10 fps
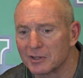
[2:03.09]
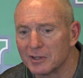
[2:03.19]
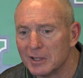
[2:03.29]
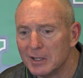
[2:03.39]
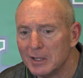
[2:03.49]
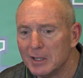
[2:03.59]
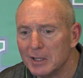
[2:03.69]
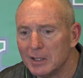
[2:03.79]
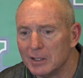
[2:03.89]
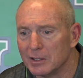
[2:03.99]
and
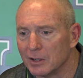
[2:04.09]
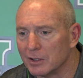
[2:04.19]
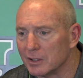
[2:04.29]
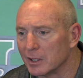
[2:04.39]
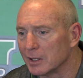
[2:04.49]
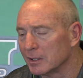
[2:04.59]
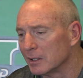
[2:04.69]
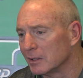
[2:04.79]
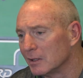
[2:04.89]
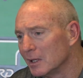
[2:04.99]
you know, and
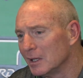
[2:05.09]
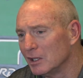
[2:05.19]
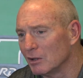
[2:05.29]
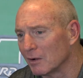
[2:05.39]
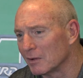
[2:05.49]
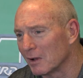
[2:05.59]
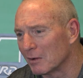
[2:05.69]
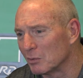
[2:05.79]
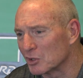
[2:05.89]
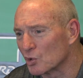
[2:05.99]
uh, and you know,
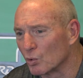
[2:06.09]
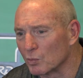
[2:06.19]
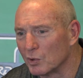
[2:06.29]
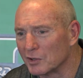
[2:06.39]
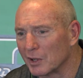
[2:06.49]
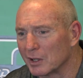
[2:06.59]
uh, we scored one.